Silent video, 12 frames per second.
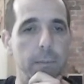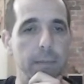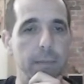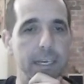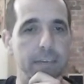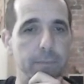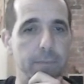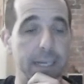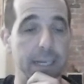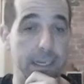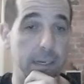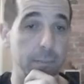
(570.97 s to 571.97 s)
If black
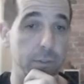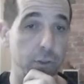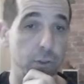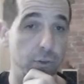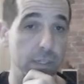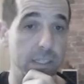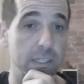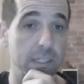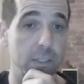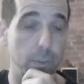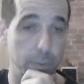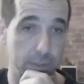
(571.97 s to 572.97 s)
comes to try and
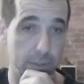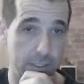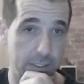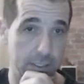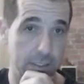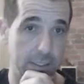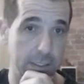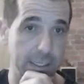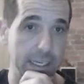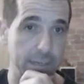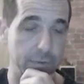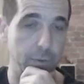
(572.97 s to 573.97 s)
stop us getting
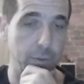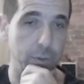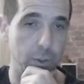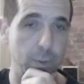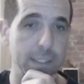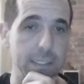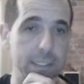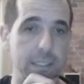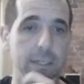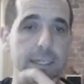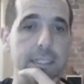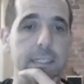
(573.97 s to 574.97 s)
through on the queen
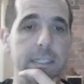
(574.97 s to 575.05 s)
side,